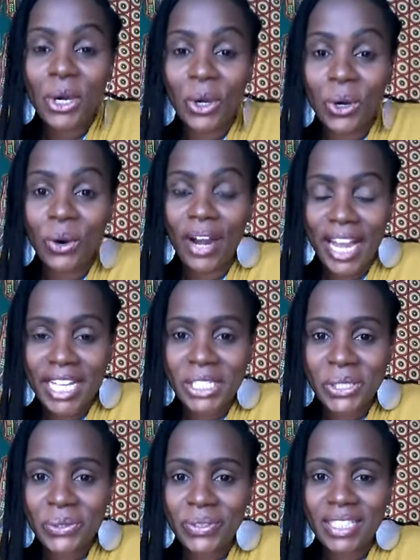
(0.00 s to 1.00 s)
go and
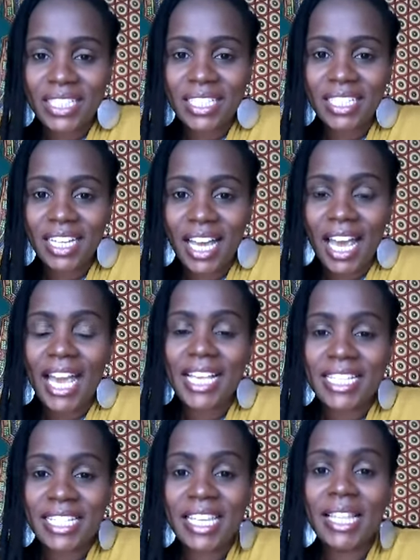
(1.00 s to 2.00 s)
do it and
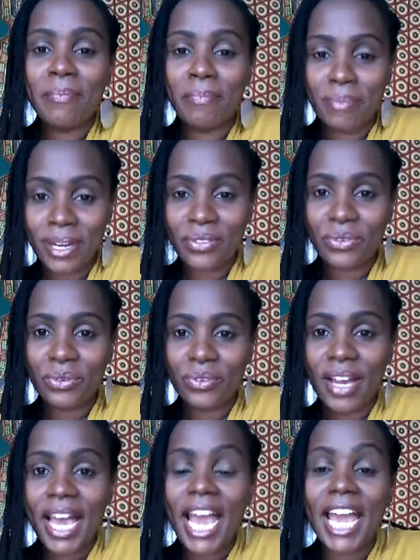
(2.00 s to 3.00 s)
see the breakthrough
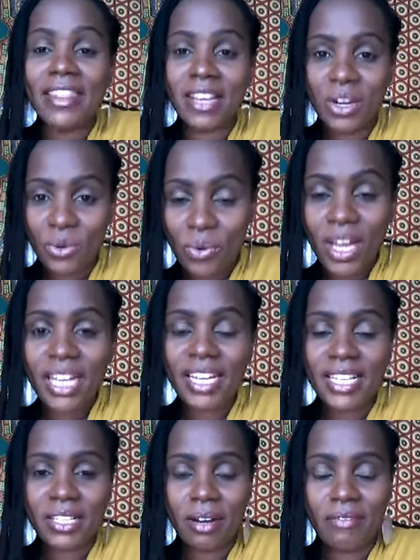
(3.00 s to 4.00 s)
and the
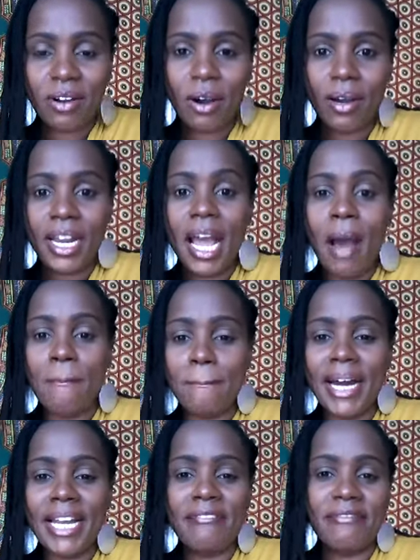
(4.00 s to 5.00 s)
greatness of God
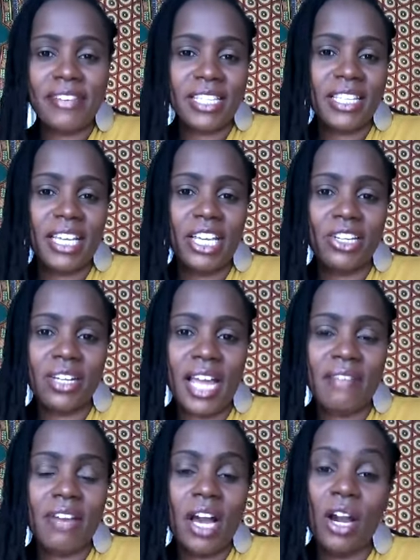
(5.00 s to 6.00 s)
manifesting in your
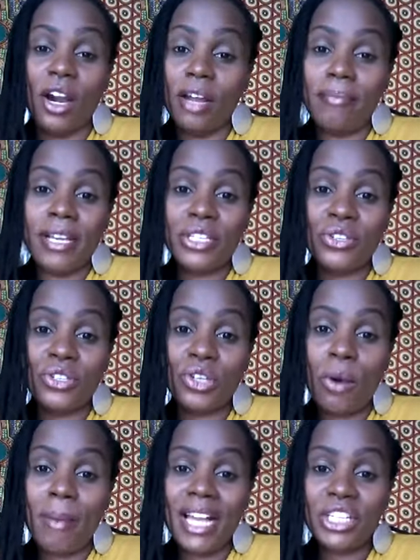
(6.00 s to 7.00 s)
life. God bless you
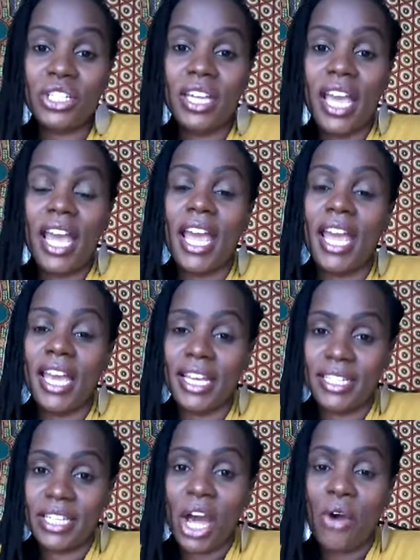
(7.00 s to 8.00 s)
so much.
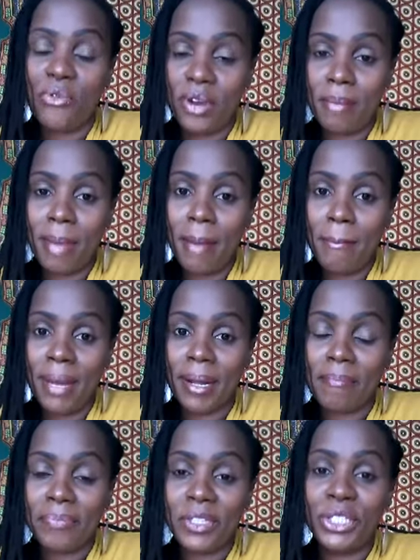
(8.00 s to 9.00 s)
And
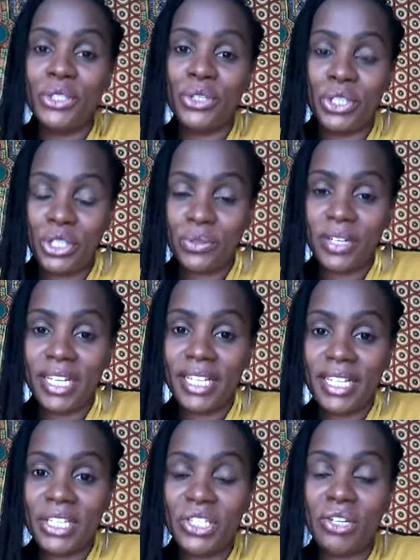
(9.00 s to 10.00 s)
remember to tune
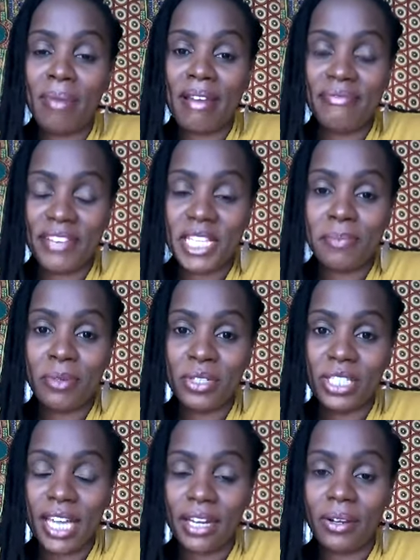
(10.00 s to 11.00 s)
in to my Facebook
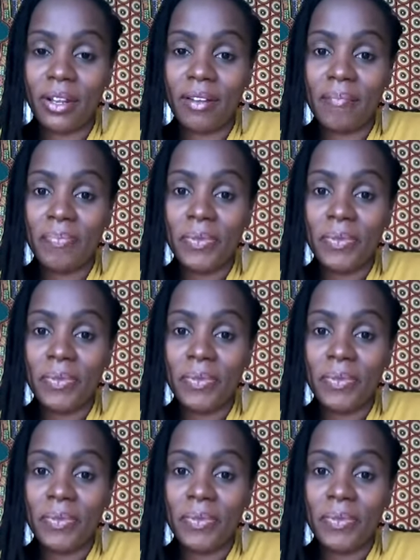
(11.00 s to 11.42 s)
channel,